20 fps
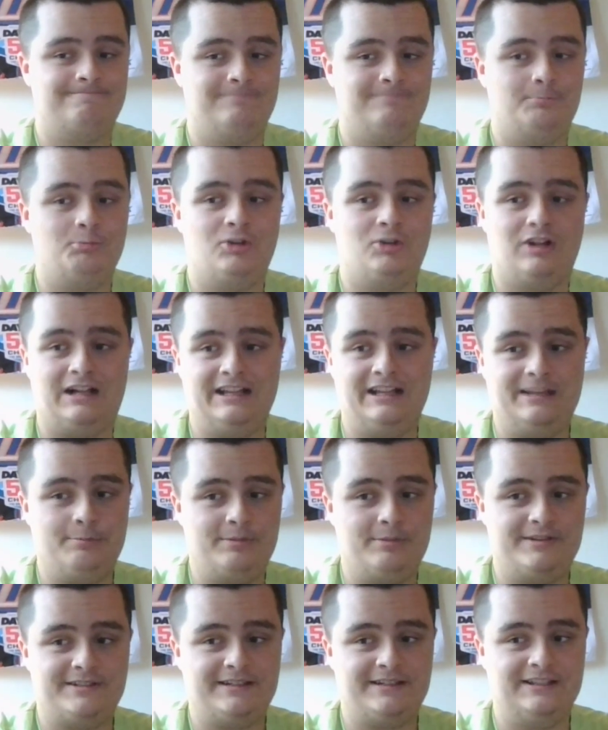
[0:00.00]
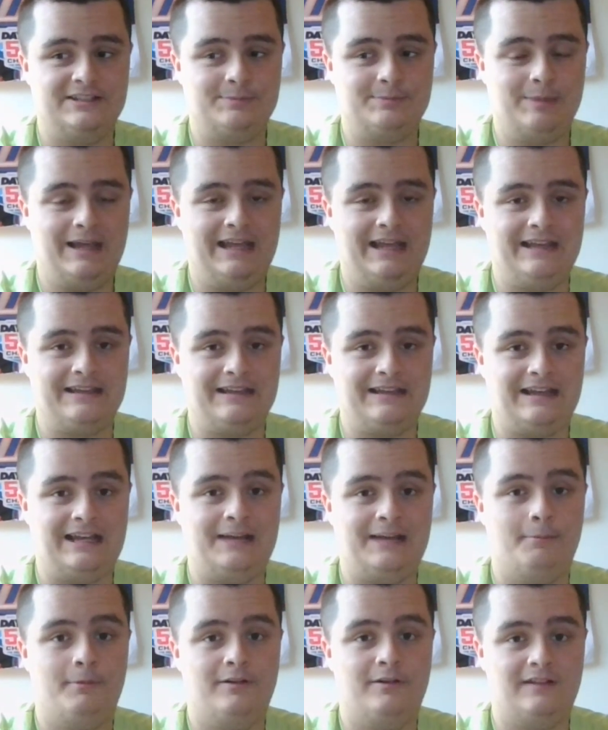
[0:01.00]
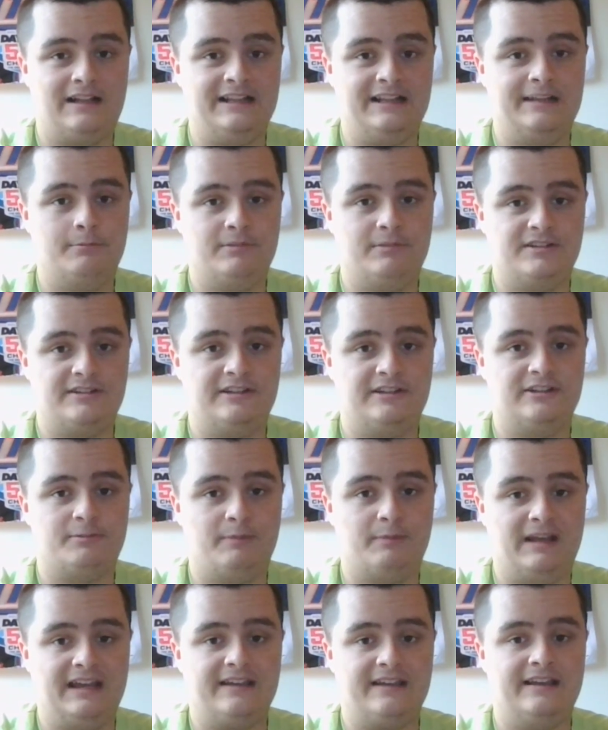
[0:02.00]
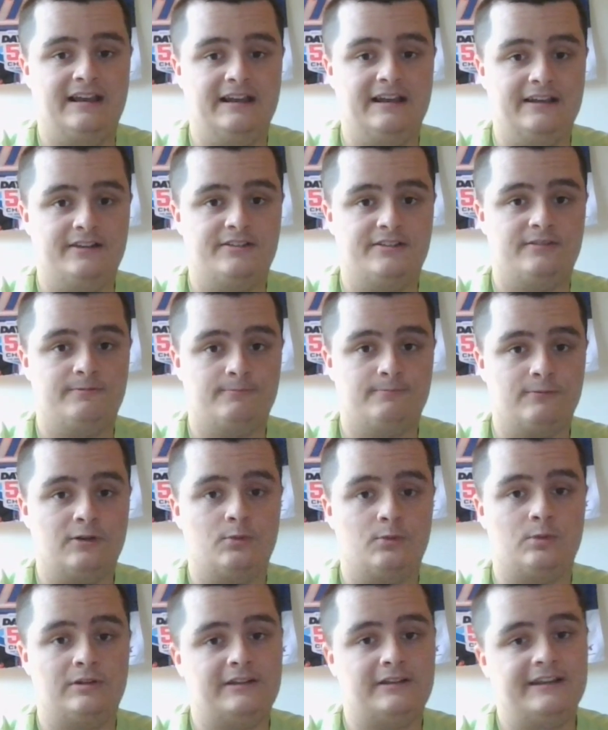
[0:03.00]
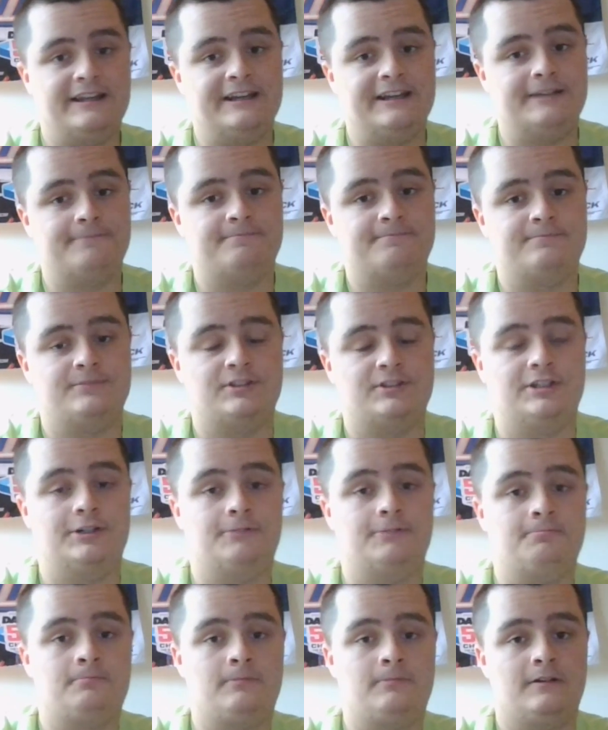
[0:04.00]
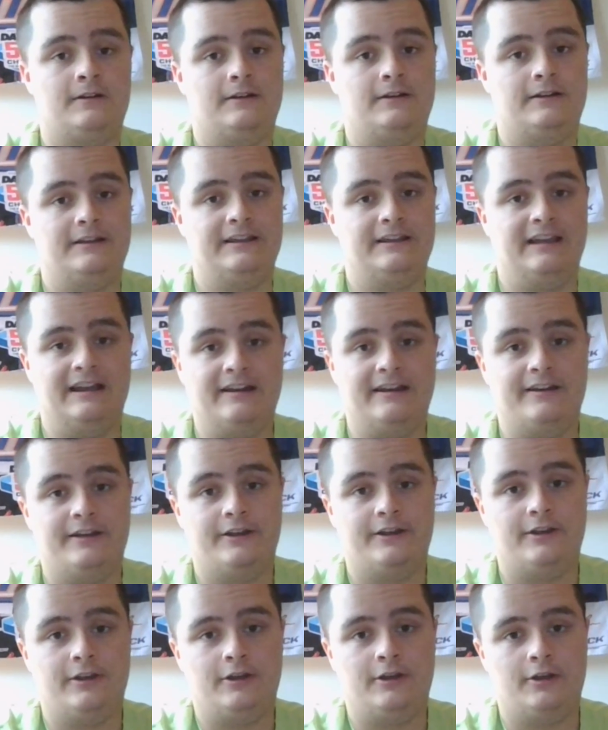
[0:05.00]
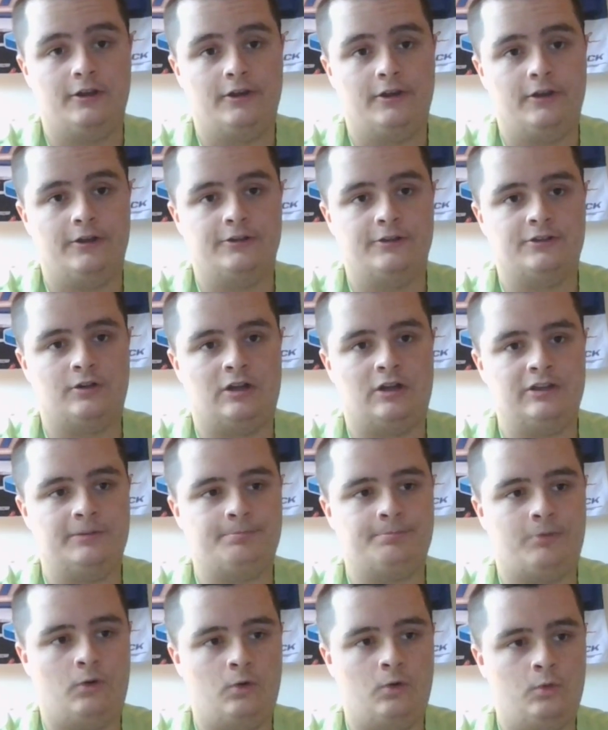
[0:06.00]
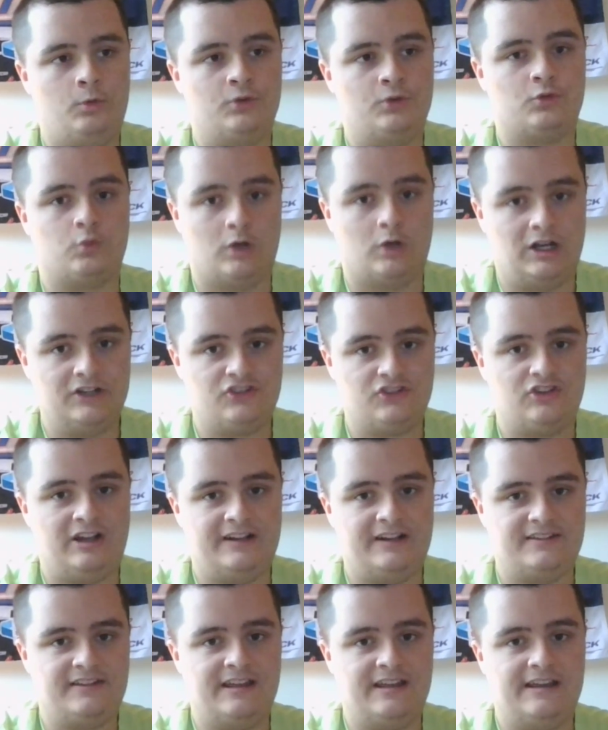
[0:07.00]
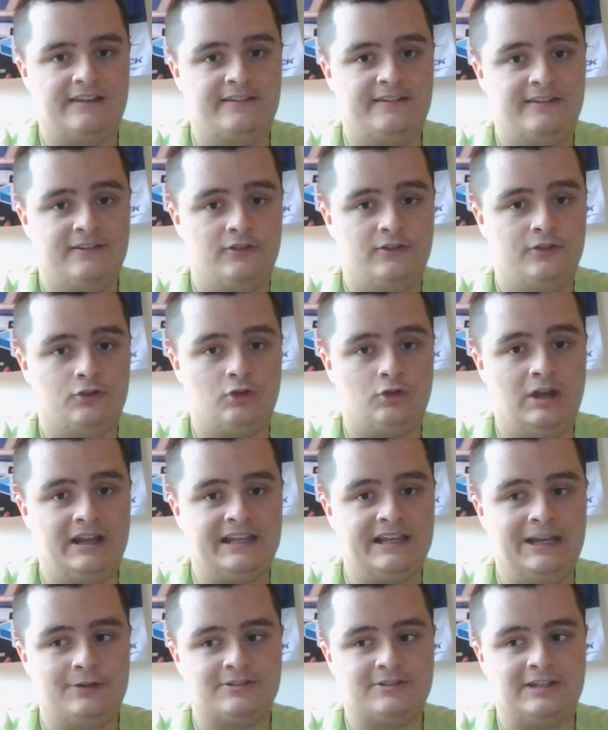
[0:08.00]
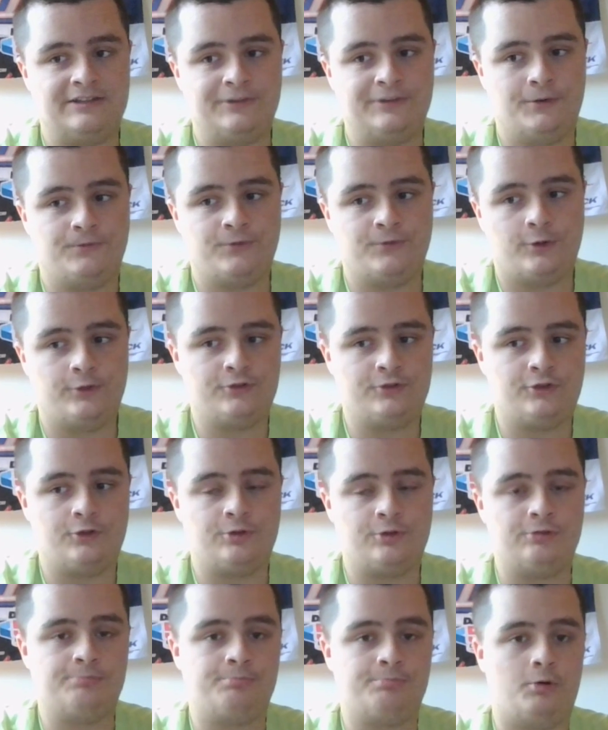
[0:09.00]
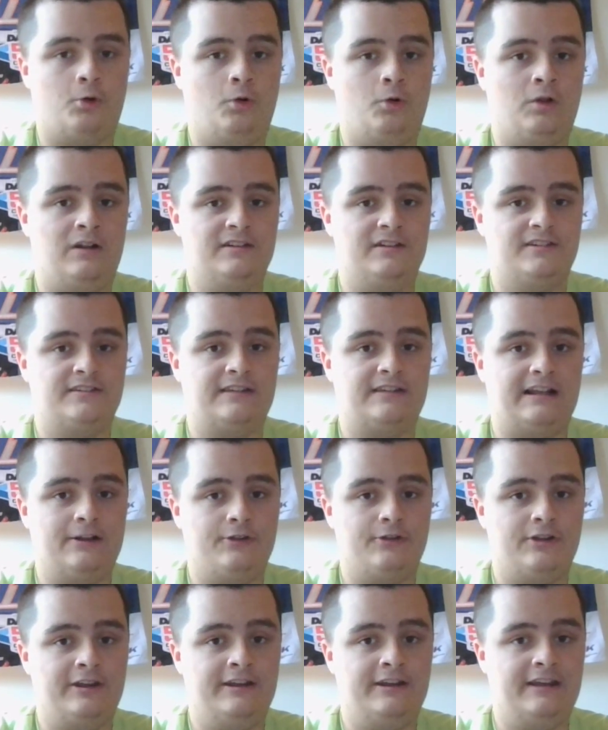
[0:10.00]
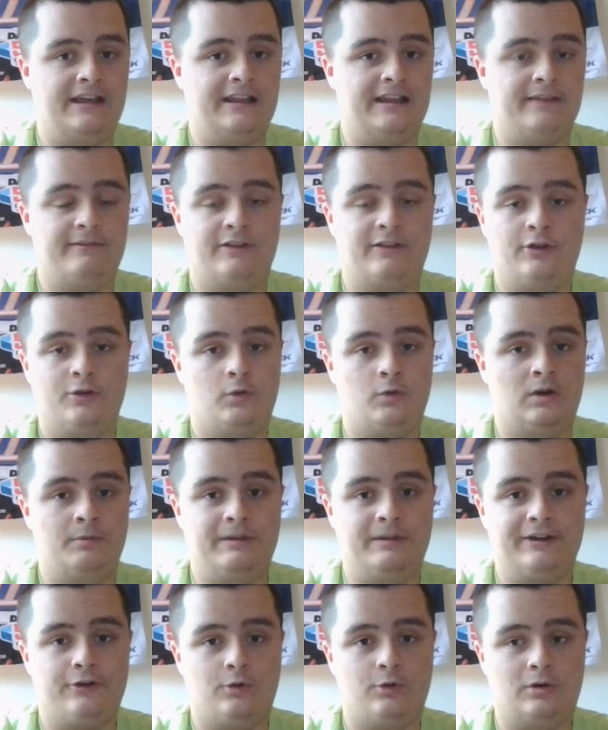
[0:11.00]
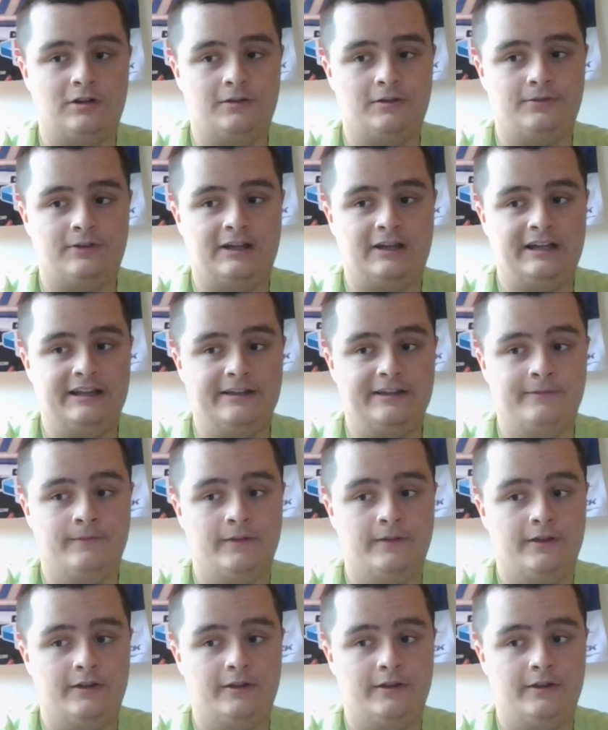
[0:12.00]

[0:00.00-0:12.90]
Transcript: I'm glad NBC is back. I'm glad NBC is back, guys. I really am. So, yeah. So on the pole was Ross Chastain. Trackhouse got their first career pole on Saturday, and I tell you what, man, qualifying,